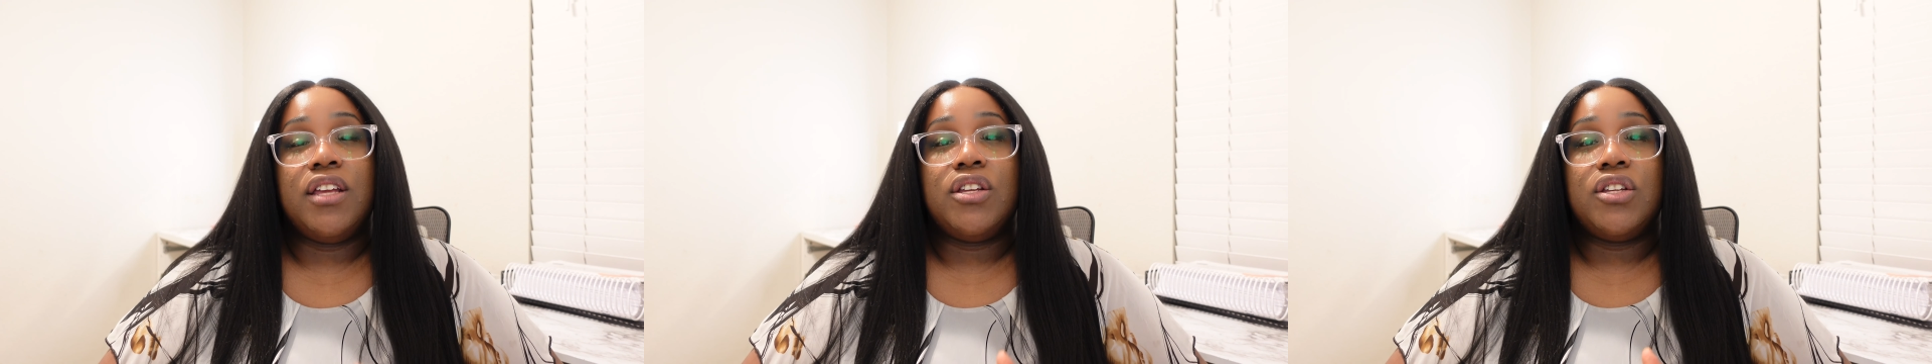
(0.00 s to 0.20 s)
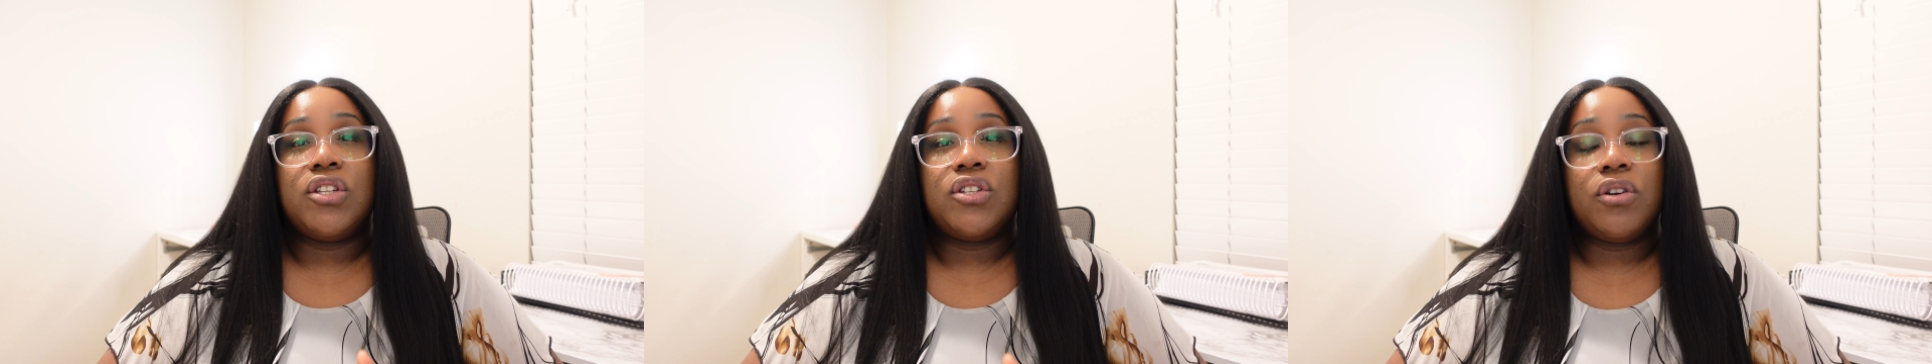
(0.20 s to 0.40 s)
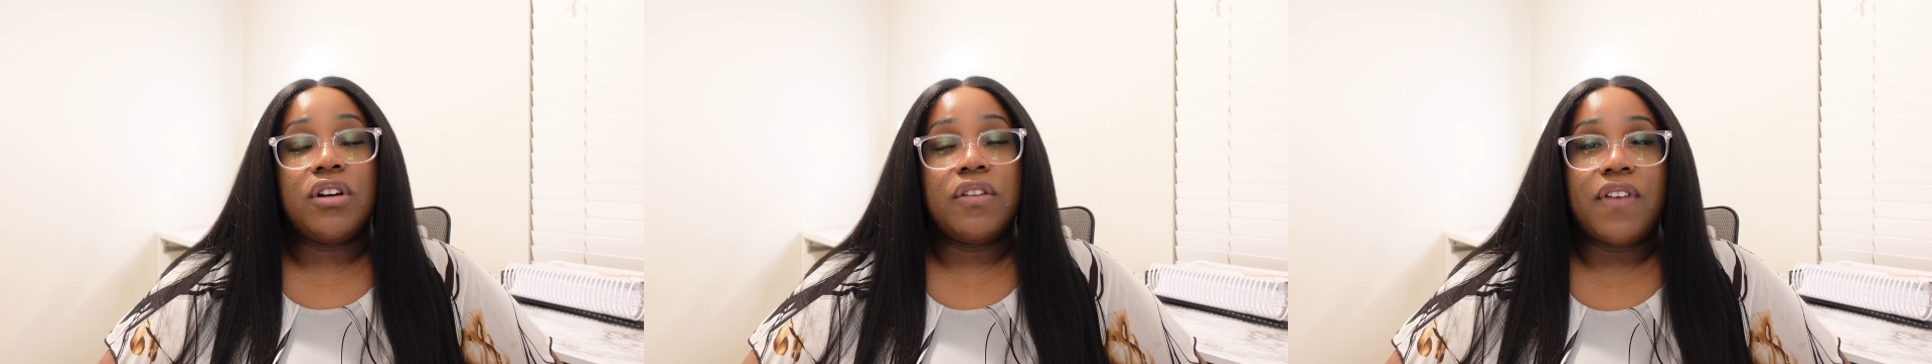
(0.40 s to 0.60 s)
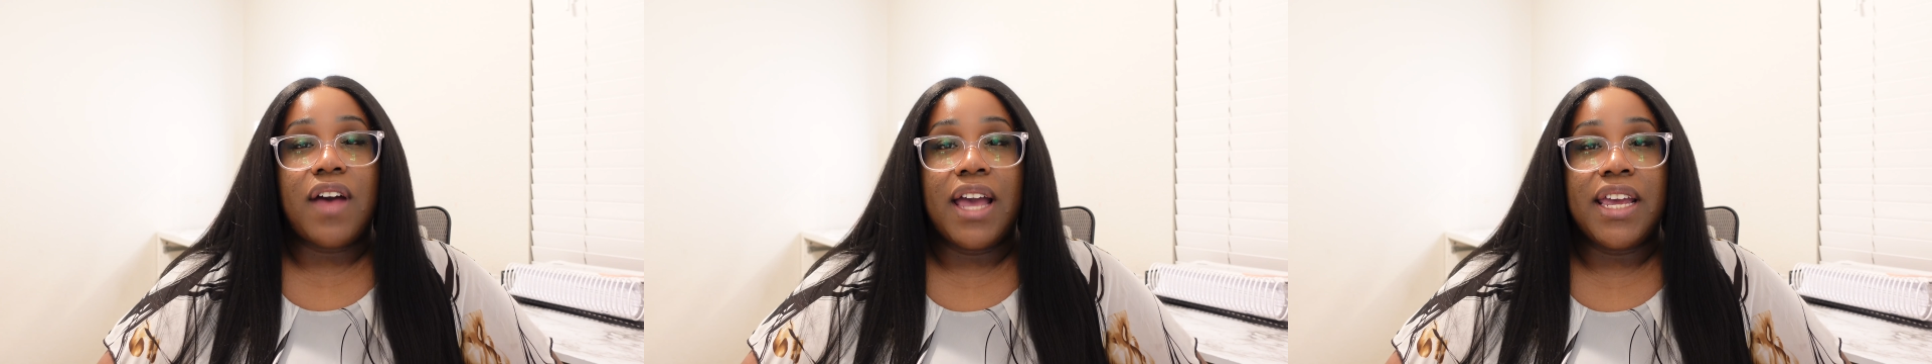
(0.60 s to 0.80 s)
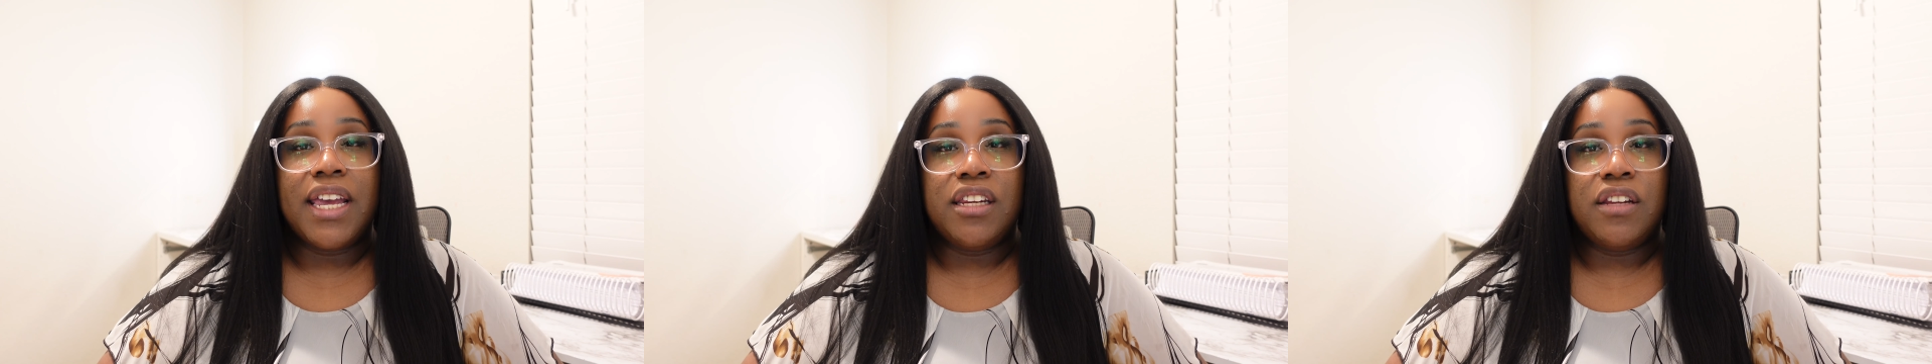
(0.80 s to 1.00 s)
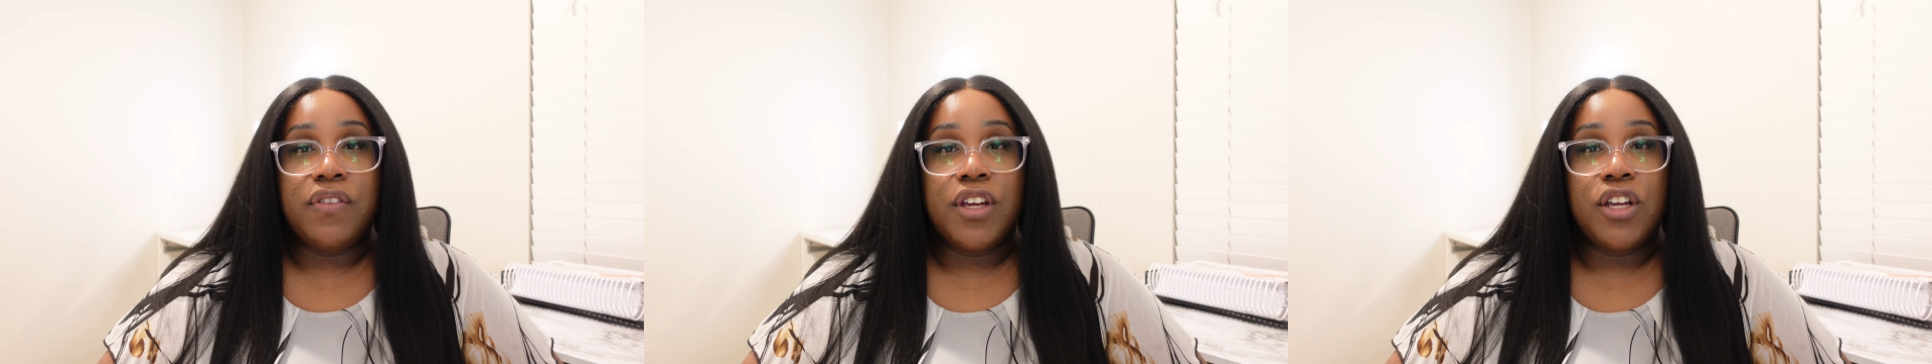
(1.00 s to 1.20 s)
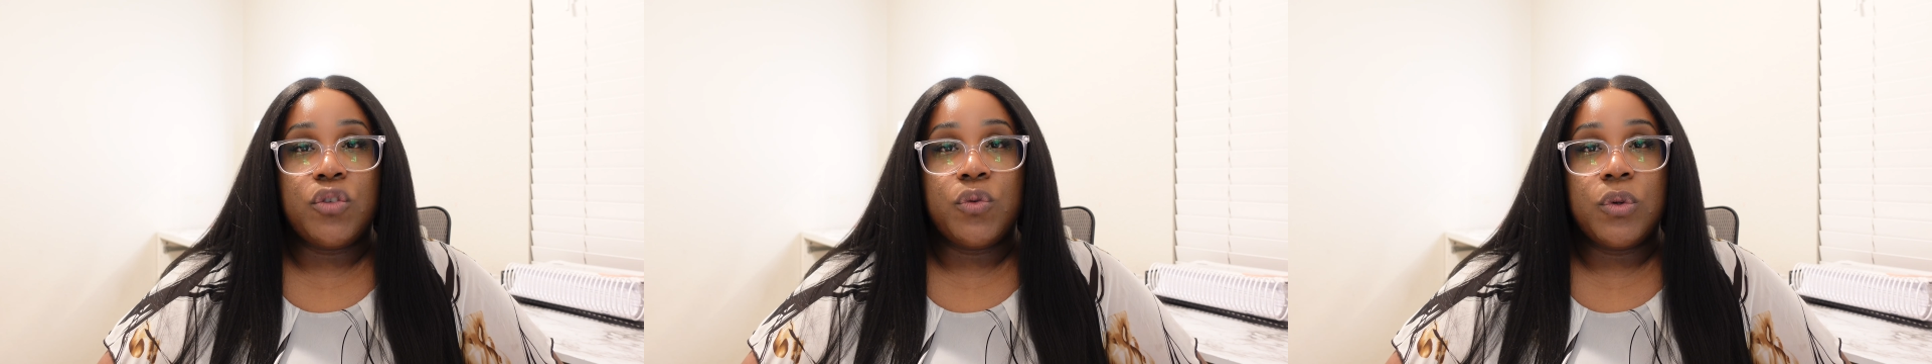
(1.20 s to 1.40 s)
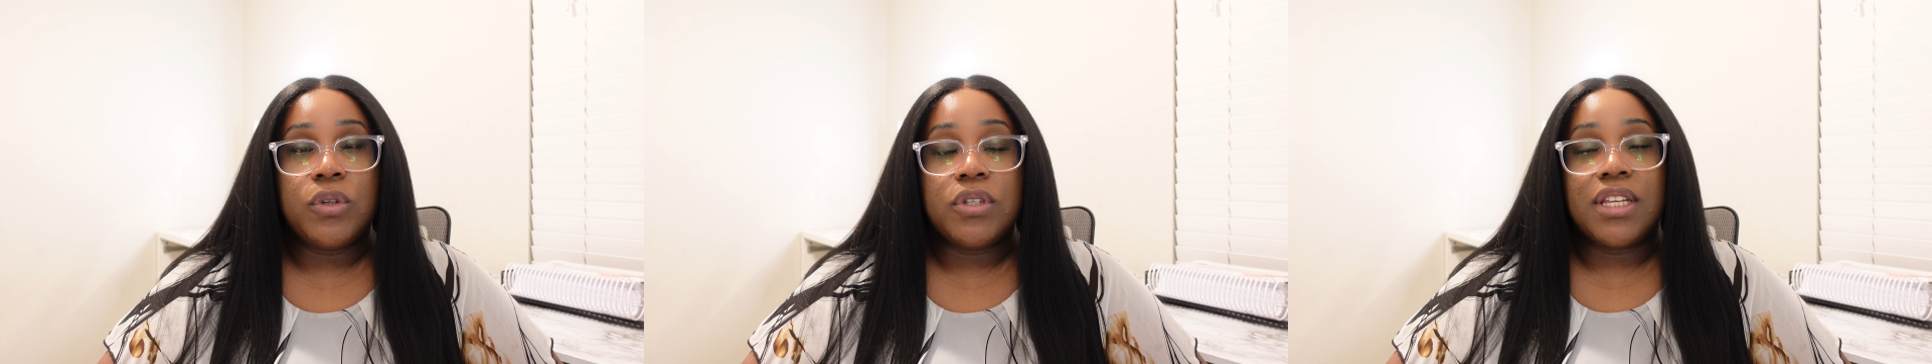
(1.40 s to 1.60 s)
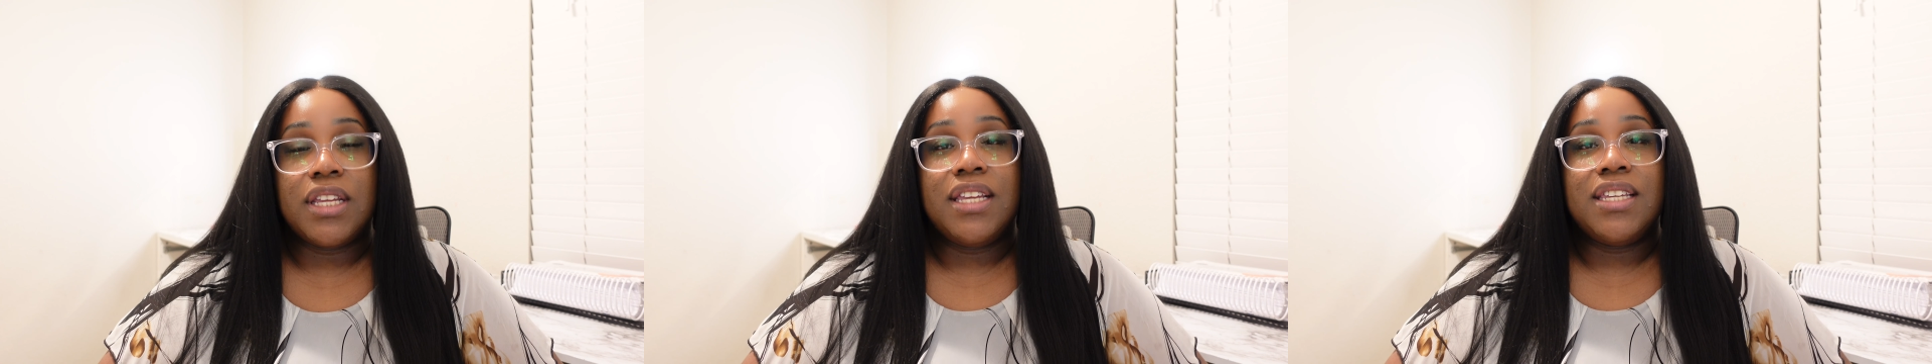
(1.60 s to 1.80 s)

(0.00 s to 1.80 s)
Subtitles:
certified individuals